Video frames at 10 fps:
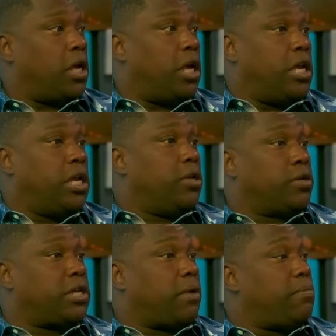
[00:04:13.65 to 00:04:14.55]
And he
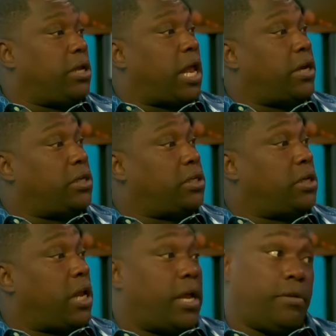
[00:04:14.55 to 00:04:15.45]
looked at me like this here,
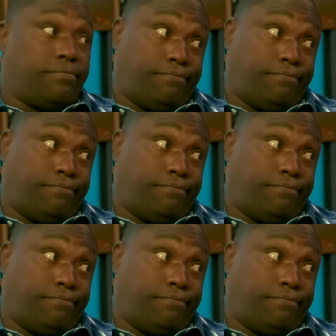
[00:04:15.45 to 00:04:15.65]
like,